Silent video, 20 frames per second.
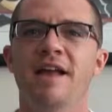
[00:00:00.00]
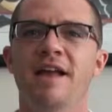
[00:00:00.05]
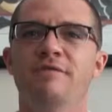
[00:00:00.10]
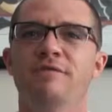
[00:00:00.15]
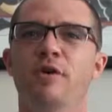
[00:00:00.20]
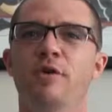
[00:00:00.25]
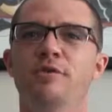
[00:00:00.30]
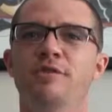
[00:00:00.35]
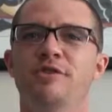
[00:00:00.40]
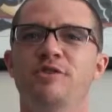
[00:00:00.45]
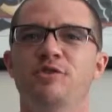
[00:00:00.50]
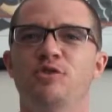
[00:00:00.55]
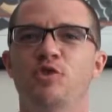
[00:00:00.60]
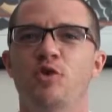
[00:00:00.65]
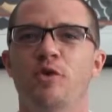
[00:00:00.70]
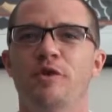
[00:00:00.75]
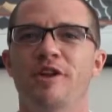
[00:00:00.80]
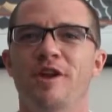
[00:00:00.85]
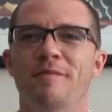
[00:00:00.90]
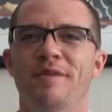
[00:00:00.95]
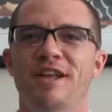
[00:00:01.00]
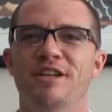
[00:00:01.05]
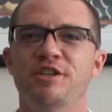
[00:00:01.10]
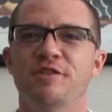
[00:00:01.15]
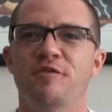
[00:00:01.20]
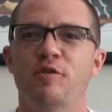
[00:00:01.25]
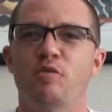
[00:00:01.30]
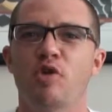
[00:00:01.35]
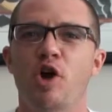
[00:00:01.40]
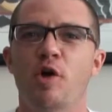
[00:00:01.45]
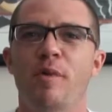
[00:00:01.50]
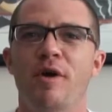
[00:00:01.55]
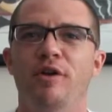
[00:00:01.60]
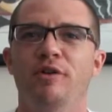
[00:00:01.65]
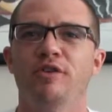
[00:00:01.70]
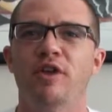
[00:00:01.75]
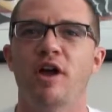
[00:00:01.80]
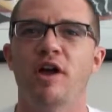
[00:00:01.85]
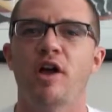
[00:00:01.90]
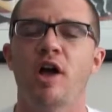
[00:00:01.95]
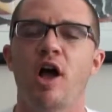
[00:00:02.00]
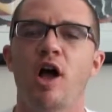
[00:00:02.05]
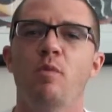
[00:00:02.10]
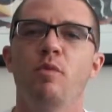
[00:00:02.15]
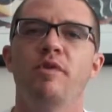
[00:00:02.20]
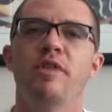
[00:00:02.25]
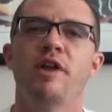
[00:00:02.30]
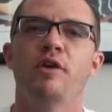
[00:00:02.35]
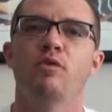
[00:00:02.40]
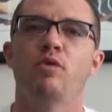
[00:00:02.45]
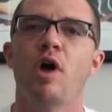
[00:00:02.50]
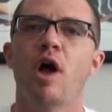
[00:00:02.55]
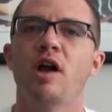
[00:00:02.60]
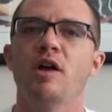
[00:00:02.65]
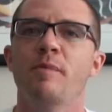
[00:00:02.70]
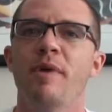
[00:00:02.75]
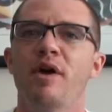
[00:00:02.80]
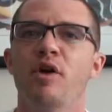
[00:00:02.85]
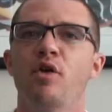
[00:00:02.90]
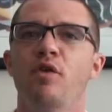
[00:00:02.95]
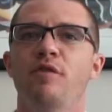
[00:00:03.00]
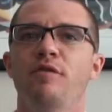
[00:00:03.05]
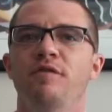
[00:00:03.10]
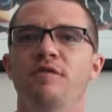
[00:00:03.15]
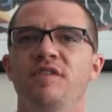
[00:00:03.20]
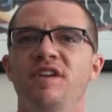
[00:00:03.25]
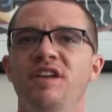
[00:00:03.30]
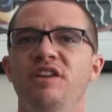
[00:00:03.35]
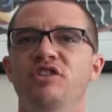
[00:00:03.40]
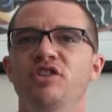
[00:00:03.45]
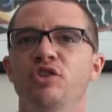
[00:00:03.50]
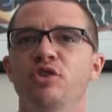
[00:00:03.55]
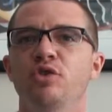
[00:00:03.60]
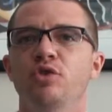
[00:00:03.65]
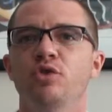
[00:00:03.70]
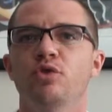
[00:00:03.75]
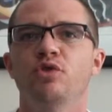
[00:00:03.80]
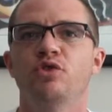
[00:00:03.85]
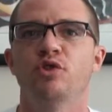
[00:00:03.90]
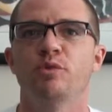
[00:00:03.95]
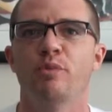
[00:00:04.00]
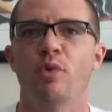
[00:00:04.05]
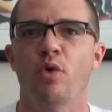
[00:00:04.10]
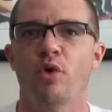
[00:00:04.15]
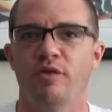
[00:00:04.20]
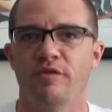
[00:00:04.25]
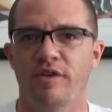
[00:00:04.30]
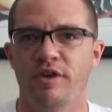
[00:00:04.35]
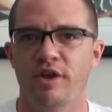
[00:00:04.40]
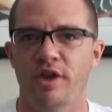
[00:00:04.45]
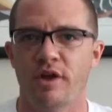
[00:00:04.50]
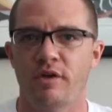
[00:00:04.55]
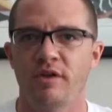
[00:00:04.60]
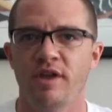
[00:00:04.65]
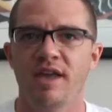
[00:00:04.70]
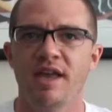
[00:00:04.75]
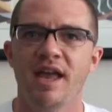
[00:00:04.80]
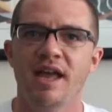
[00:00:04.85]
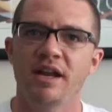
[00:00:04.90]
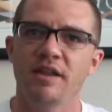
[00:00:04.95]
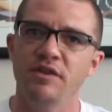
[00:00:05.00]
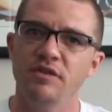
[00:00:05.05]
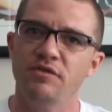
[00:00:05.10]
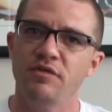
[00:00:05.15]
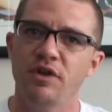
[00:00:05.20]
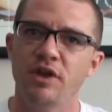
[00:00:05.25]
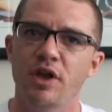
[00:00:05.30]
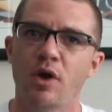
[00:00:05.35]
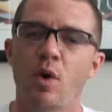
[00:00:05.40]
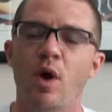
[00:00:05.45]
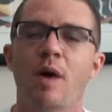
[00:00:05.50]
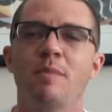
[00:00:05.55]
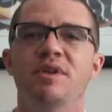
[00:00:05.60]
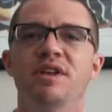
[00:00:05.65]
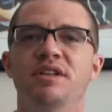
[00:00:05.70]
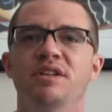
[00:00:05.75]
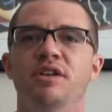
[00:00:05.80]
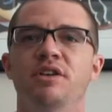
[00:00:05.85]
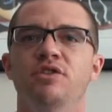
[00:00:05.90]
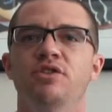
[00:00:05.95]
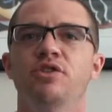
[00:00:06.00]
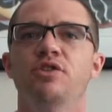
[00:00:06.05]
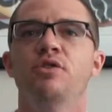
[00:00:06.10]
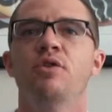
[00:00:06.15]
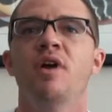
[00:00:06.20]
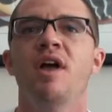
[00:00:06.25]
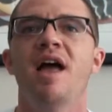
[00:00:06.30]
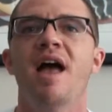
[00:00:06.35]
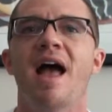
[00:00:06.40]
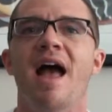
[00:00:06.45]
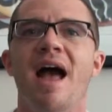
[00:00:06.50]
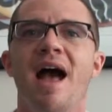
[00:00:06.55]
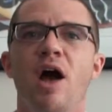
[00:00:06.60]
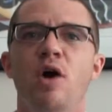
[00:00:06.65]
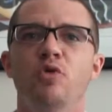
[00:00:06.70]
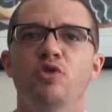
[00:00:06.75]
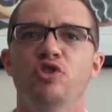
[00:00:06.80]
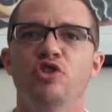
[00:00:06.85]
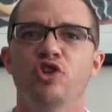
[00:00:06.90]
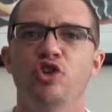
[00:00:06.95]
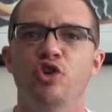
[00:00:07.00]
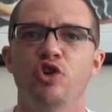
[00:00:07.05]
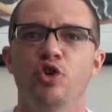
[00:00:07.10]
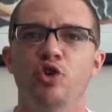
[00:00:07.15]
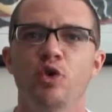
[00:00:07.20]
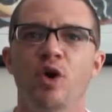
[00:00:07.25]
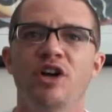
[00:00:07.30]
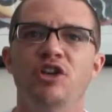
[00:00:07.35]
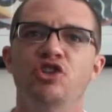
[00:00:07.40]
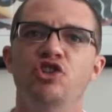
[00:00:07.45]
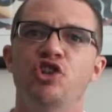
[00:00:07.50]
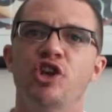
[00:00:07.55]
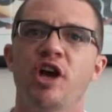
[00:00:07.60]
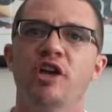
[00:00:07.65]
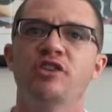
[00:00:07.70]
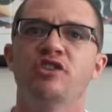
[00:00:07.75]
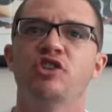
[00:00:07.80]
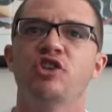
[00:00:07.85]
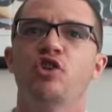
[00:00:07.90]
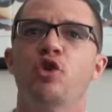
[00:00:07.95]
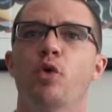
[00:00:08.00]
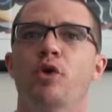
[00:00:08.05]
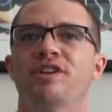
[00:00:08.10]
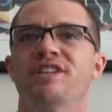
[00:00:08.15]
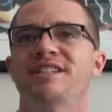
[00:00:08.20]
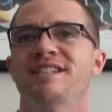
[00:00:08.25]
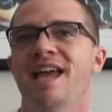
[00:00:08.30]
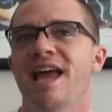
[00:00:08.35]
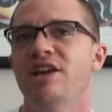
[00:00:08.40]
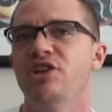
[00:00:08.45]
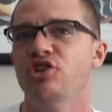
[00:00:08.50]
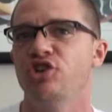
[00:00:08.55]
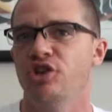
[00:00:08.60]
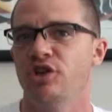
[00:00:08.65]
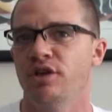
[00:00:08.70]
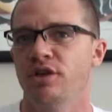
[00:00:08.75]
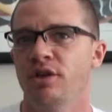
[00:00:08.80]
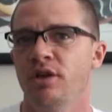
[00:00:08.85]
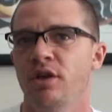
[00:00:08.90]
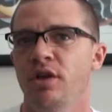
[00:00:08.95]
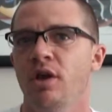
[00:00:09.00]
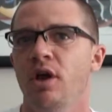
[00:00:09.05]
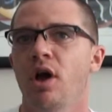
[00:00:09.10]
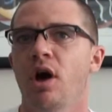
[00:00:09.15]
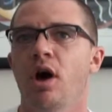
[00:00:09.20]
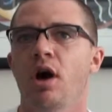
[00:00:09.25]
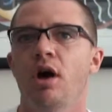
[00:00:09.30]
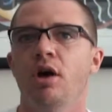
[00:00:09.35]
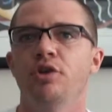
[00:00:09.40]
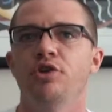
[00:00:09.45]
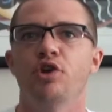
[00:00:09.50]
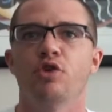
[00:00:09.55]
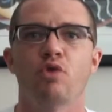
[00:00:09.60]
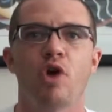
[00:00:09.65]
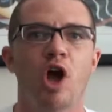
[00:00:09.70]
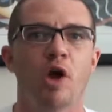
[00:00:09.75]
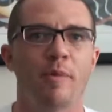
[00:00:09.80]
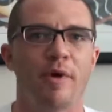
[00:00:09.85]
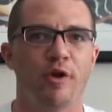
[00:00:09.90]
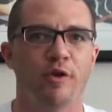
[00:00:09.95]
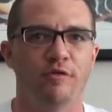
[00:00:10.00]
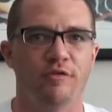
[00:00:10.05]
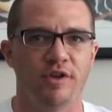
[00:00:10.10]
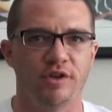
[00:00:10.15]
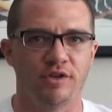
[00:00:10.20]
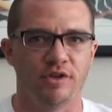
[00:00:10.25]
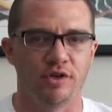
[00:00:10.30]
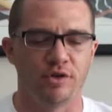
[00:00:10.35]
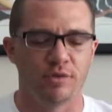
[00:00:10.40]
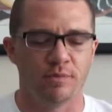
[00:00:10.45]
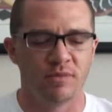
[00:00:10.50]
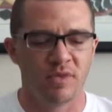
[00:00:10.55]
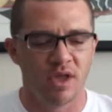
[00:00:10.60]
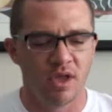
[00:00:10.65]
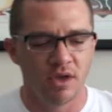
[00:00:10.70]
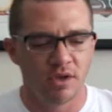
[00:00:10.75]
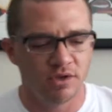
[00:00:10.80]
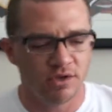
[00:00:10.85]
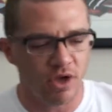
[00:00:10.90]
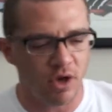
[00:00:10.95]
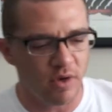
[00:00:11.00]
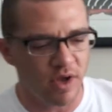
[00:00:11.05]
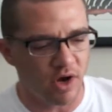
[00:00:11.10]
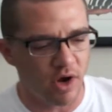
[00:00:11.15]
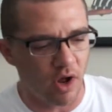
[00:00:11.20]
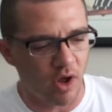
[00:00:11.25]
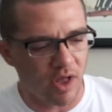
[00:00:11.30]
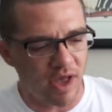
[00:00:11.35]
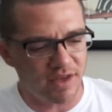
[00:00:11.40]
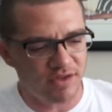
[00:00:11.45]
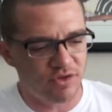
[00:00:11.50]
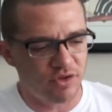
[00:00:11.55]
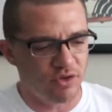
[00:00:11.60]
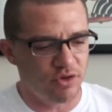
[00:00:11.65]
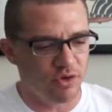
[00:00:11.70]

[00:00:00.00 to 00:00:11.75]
Hey folks, this is Jordan coming at you from rockpedal.com with a rock pedal V2 support video. And in this video, I'm going to teach you how to adjust your tension on your rock pedal V2. So it all has to